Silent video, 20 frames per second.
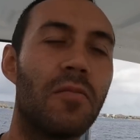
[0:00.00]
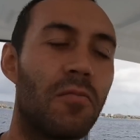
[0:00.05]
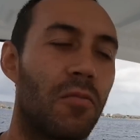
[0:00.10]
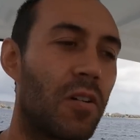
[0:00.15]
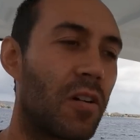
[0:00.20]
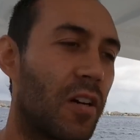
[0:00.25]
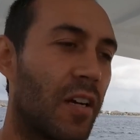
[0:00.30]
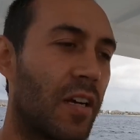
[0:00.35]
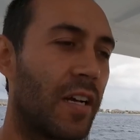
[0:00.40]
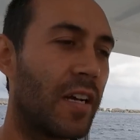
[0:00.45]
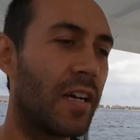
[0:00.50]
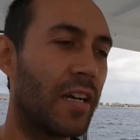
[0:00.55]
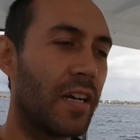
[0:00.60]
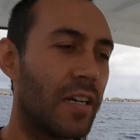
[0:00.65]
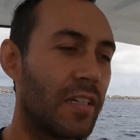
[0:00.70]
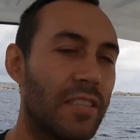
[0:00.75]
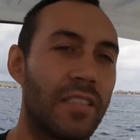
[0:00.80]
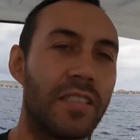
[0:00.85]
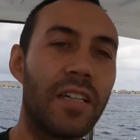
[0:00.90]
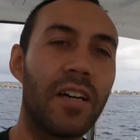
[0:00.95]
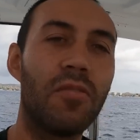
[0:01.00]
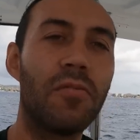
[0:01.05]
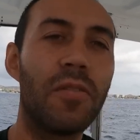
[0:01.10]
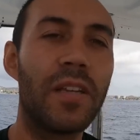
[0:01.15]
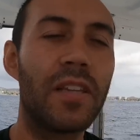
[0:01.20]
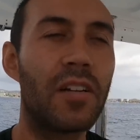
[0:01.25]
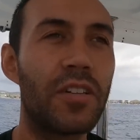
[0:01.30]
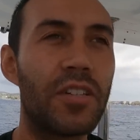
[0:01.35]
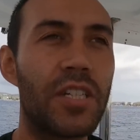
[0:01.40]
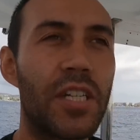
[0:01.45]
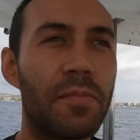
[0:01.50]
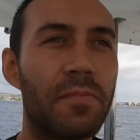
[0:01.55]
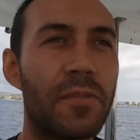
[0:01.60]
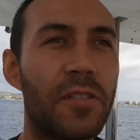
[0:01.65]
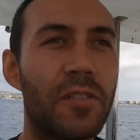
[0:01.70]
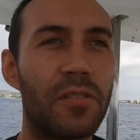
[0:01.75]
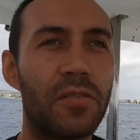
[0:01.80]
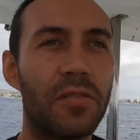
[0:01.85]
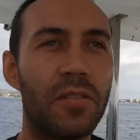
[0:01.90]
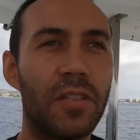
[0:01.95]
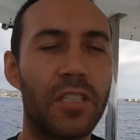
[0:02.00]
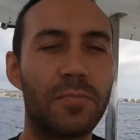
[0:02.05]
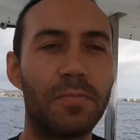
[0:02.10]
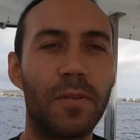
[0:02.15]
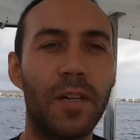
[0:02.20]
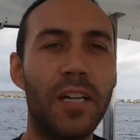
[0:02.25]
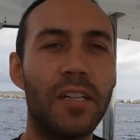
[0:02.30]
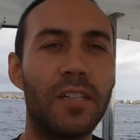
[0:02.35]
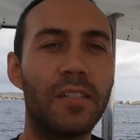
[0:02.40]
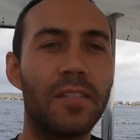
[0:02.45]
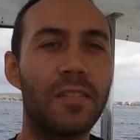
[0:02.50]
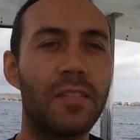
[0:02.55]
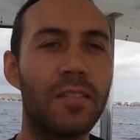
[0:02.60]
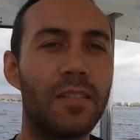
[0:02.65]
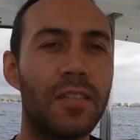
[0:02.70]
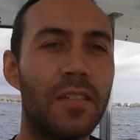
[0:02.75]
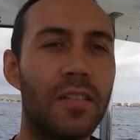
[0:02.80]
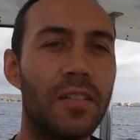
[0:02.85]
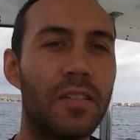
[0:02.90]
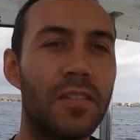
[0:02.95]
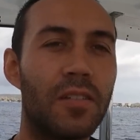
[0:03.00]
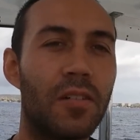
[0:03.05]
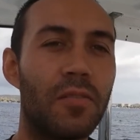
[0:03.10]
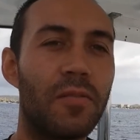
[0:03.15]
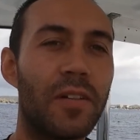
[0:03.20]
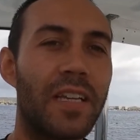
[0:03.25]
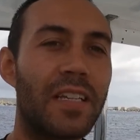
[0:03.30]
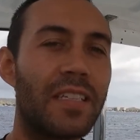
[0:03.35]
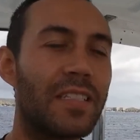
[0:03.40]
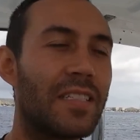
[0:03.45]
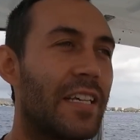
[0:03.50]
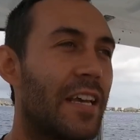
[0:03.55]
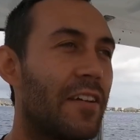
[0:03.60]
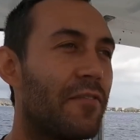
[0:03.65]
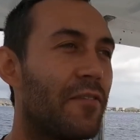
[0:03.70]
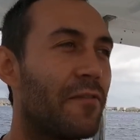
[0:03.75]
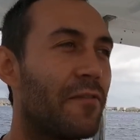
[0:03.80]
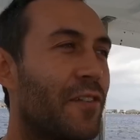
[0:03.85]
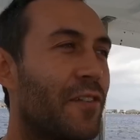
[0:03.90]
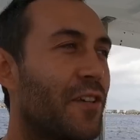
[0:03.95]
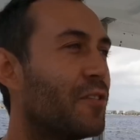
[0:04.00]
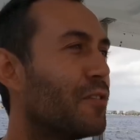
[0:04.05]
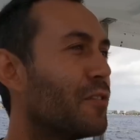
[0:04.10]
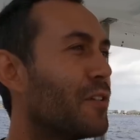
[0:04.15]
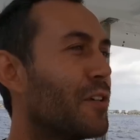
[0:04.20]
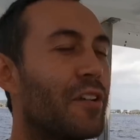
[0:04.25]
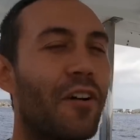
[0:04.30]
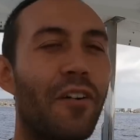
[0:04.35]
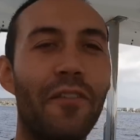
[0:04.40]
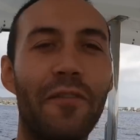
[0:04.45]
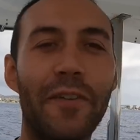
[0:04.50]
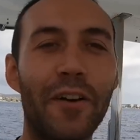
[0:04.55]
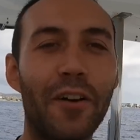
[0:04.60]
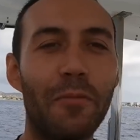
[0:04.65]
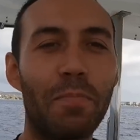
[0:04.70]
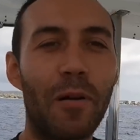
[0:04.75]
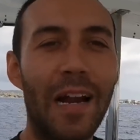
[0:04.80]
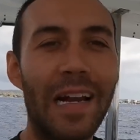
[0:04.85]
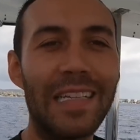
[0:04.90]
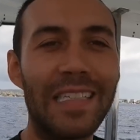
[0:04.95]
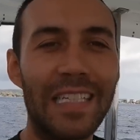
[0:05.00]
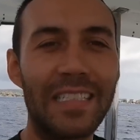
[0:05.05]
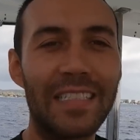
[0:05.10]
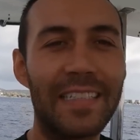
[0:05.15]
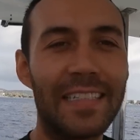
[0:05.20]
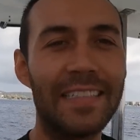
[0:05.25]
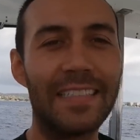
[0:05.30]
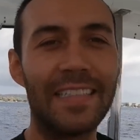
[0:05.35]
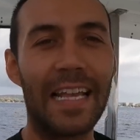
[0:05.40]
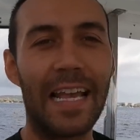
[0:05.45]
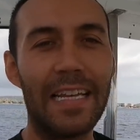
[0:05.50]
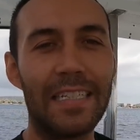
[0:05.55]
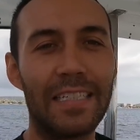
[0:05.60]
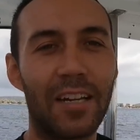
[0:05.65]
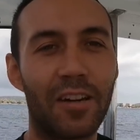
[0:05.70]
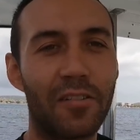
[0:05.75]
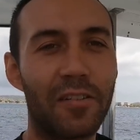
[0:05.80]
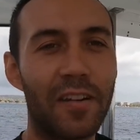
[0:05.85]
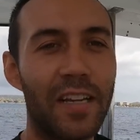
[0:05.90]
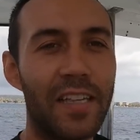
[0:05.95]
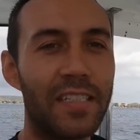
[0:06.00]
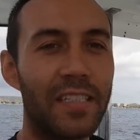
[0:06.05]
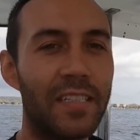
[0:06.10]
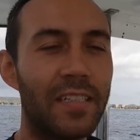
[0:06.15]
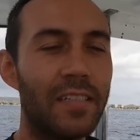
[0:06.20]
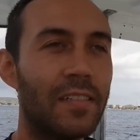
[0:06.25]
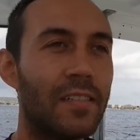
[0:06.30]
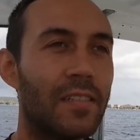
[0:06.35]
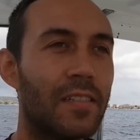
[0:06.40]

We're gonna sail with our jib to the spot so we can save fuel. You know, fuel prices these days are crazy.